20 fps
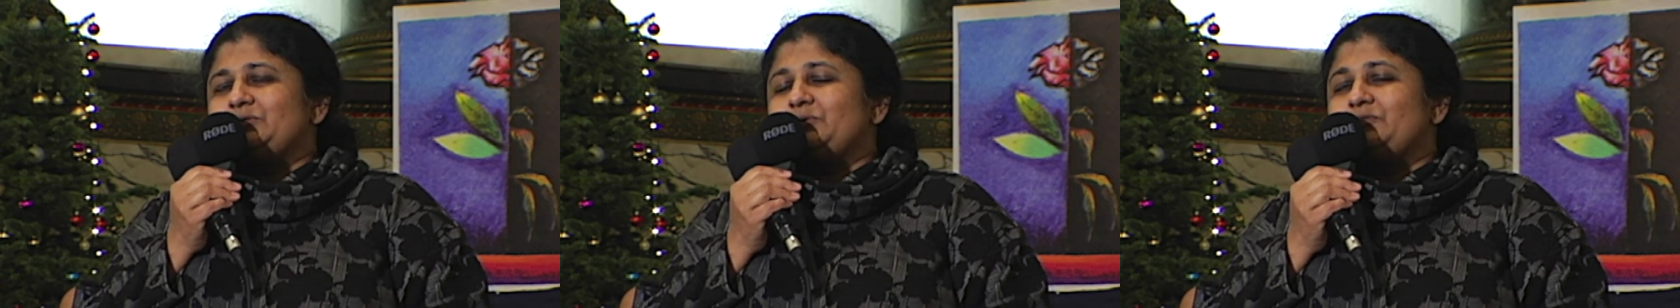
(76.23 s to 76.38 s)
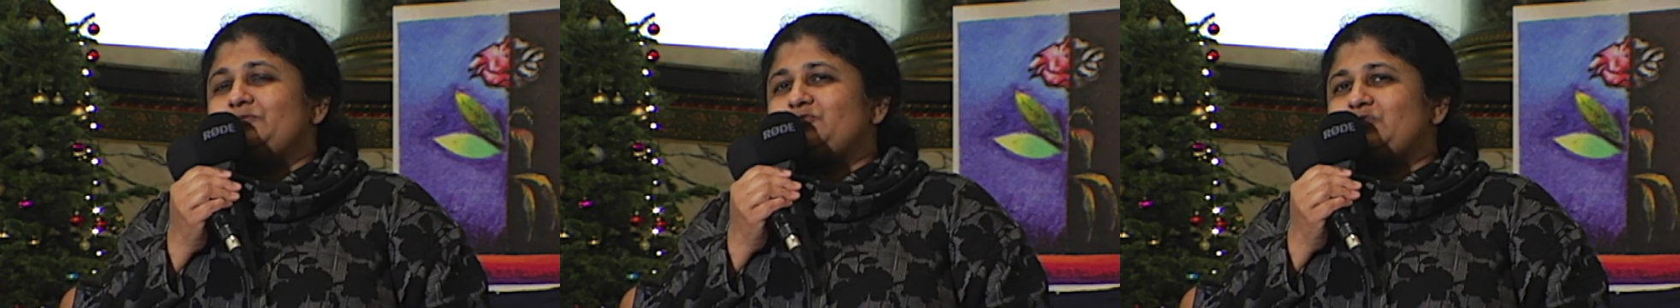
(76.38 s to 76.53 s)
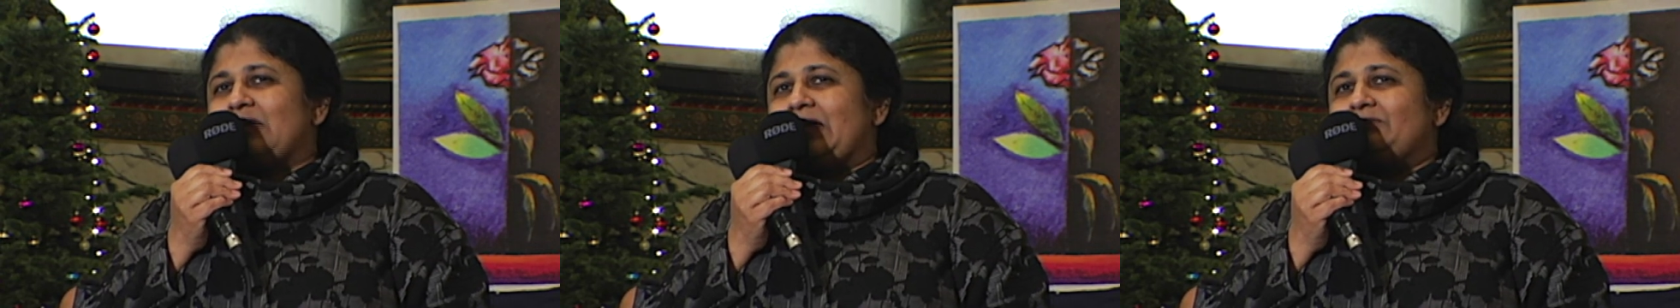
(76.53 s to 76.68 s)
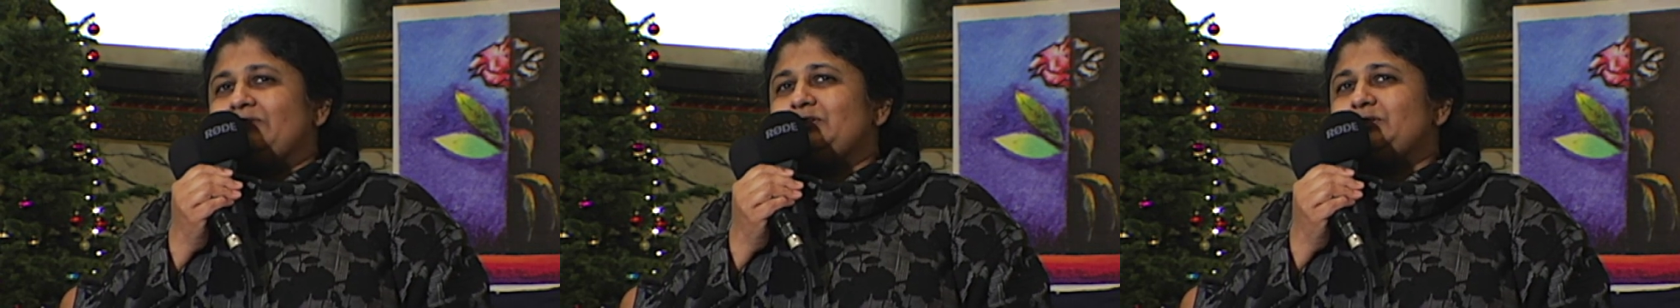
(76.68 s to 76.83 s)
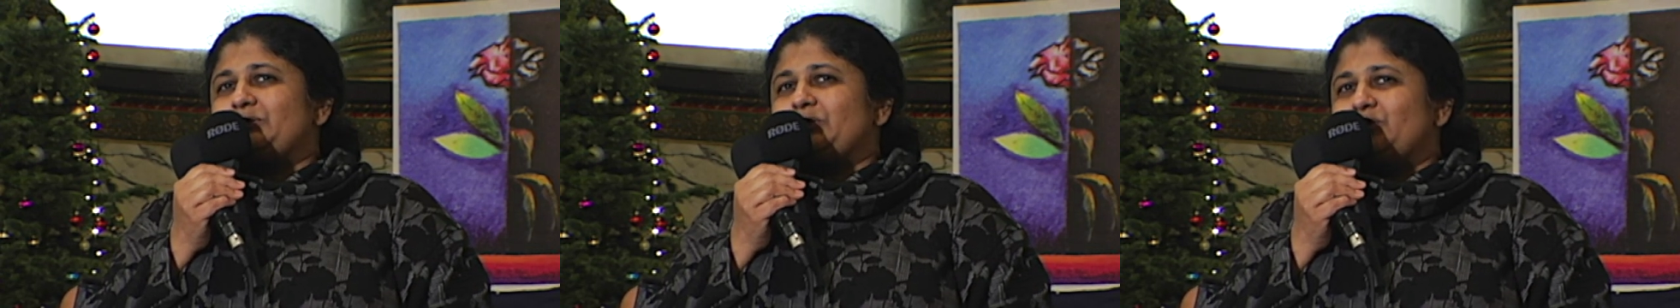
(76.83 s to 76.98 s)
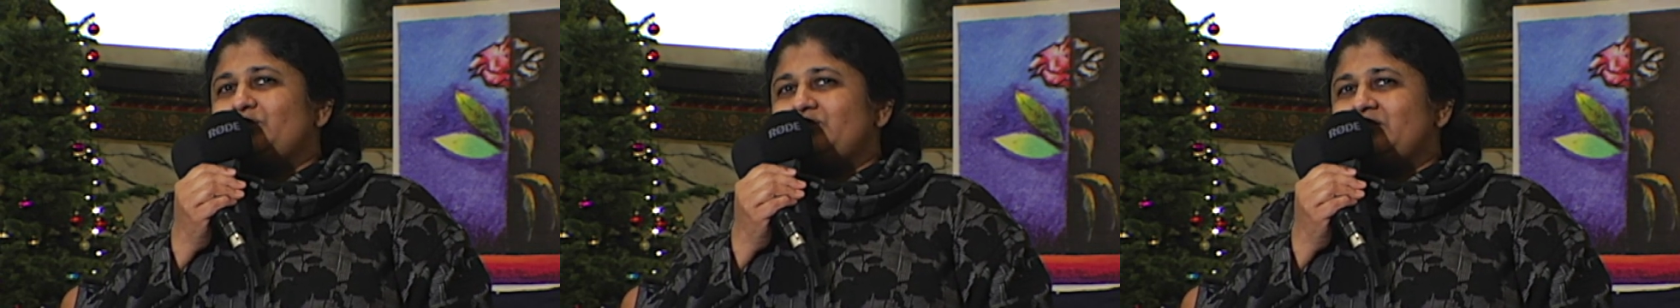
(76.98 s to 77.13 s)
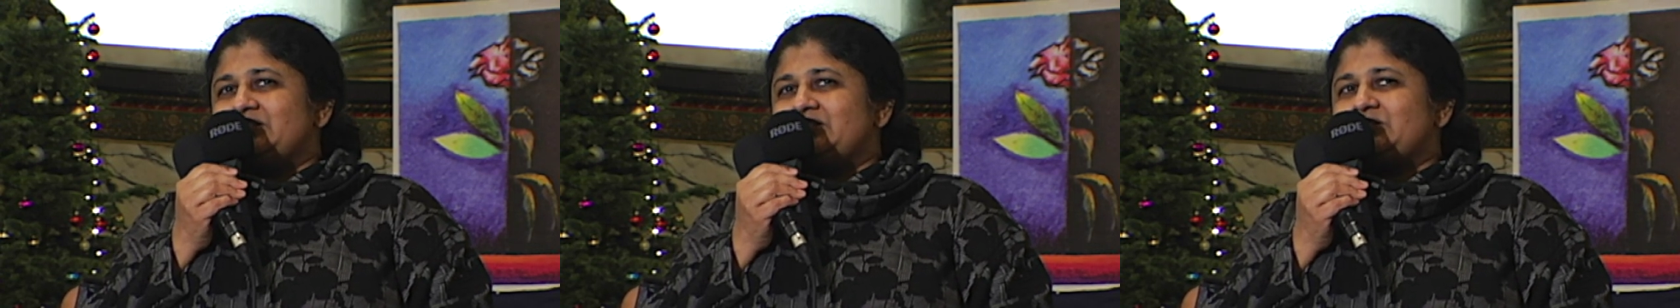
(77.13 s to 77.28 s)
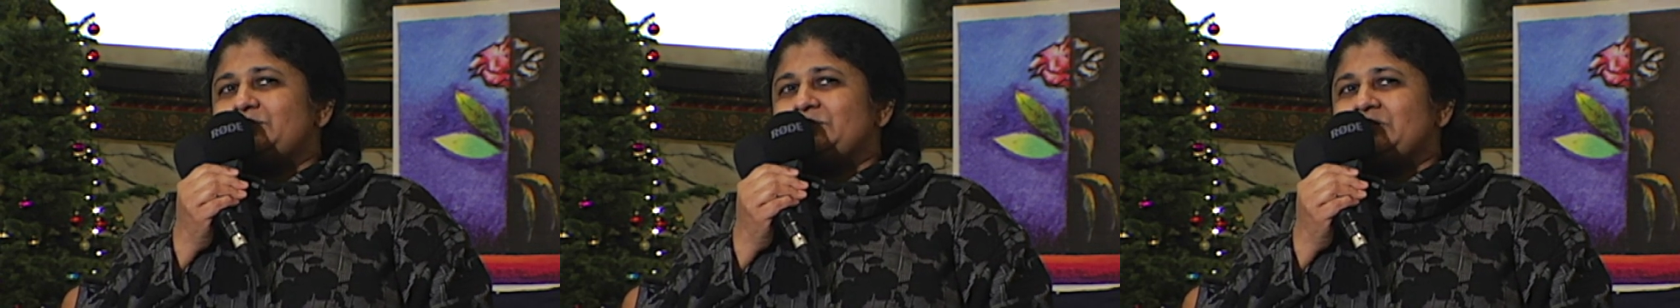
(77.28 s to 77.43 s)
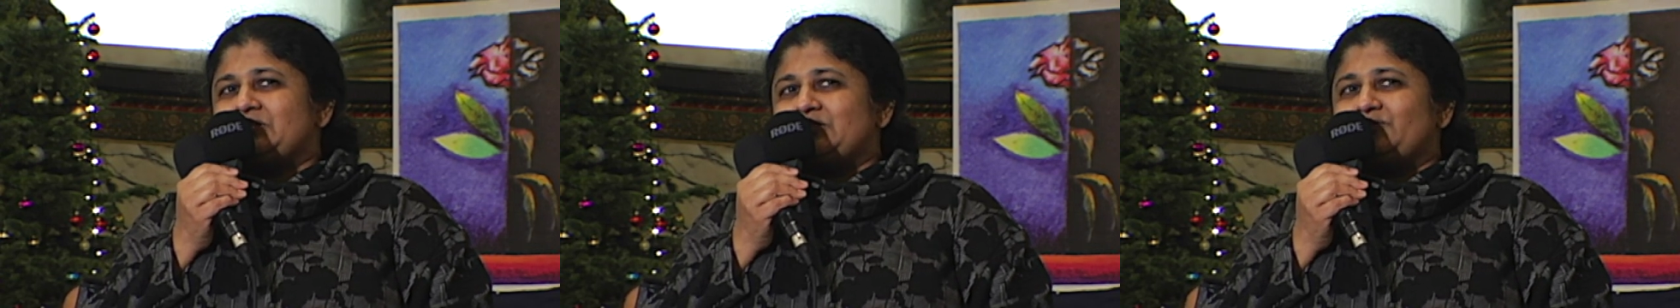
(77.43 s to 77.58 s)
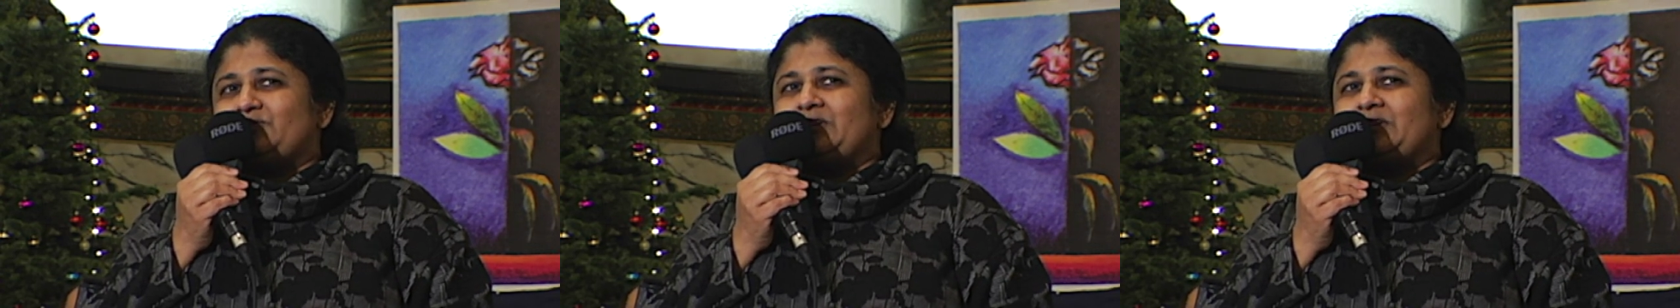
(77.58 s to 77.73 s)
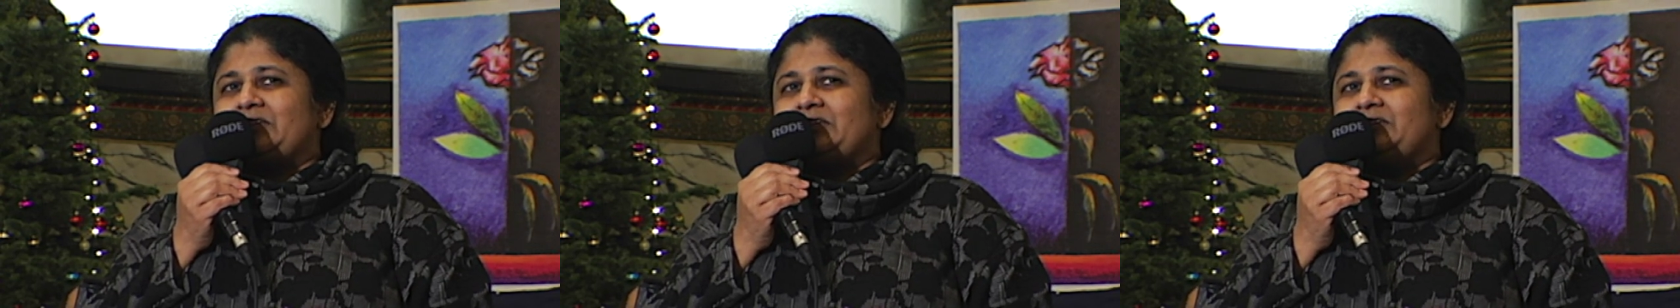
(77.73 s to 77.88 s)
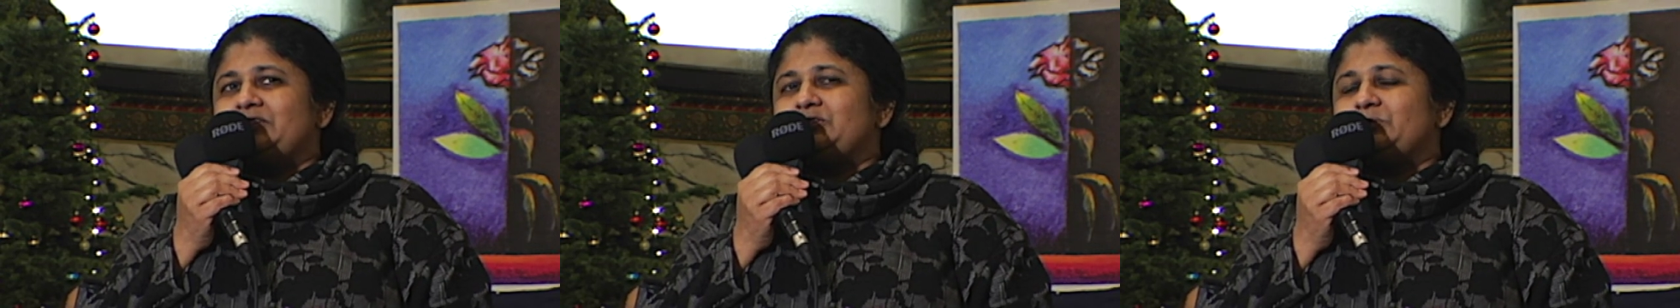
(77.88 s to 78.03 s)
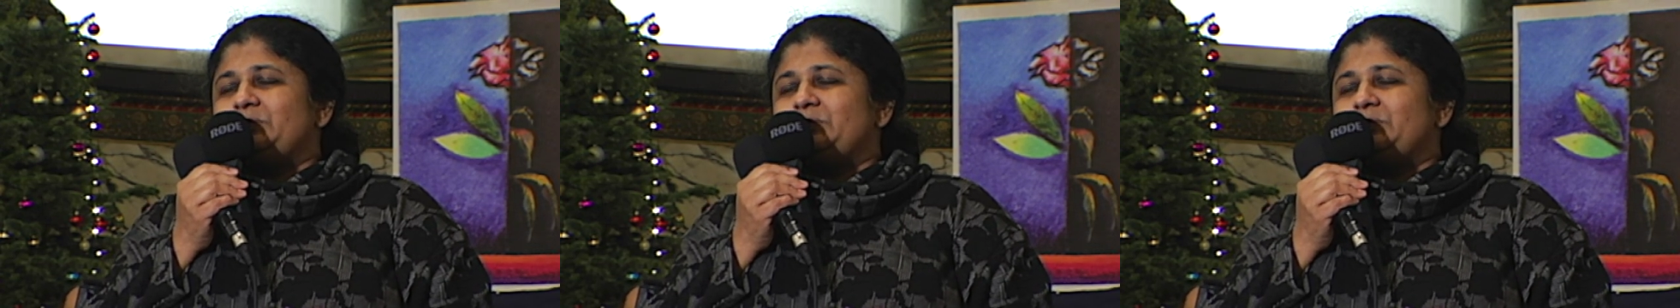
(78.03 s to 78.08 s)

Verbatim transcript: who have travelled over specifically